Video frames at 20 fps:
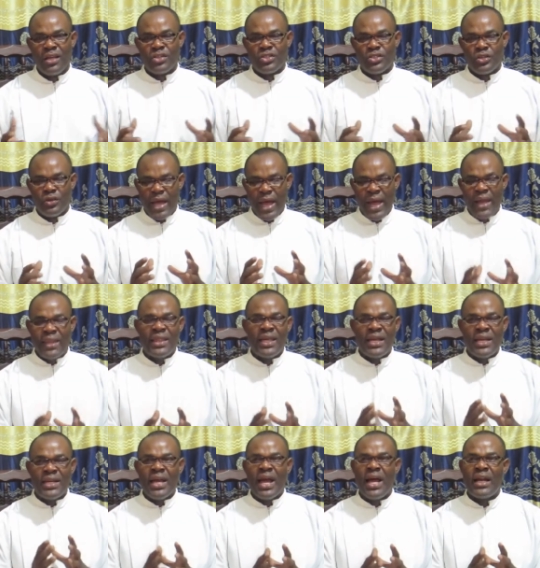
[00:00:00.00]
So I
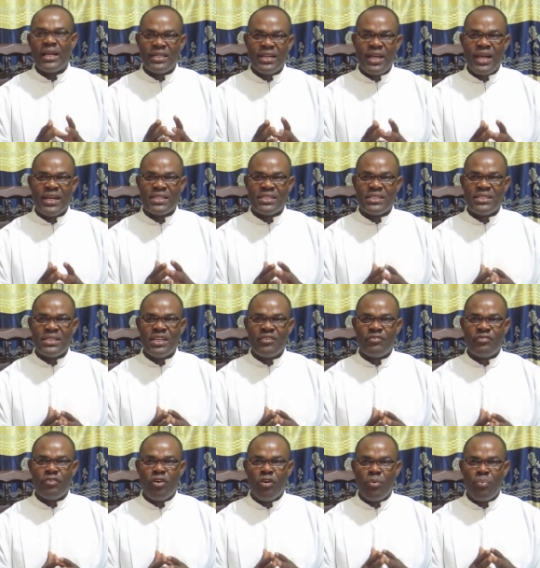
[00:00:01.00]
think that there is need
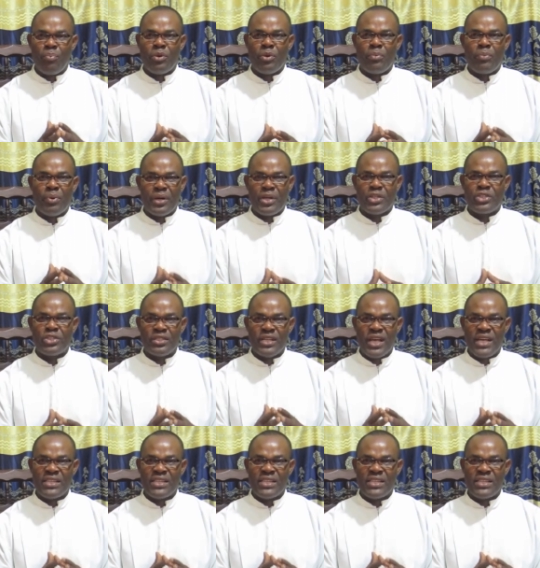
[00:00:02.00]
for preparation,